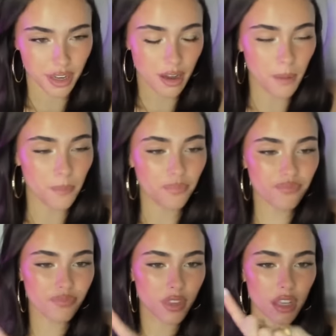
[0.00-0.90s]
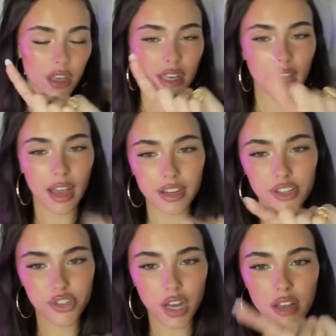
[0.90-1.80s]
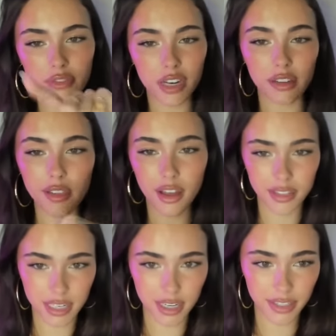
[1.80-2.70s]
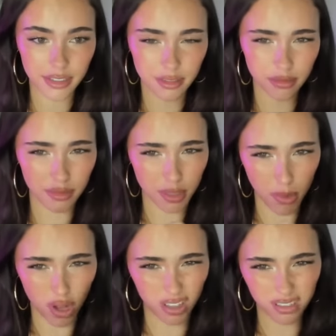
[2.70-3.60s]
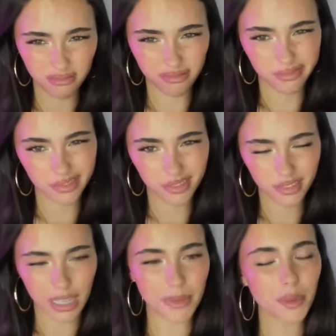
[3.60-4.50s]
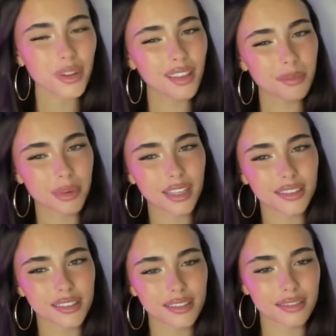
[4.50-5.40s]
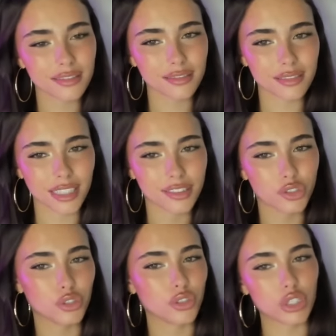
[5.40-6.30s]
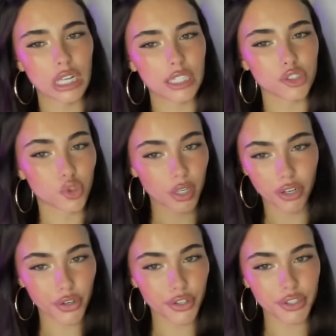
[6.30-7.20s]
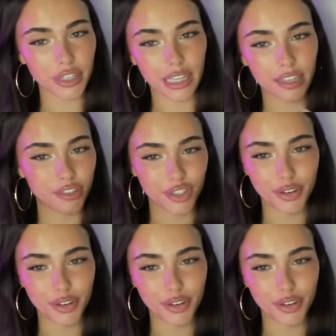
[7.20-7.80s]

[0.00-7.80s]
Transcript: Um, iced chai vanilla latte, small. I'm not really the biggest like drinker like in general.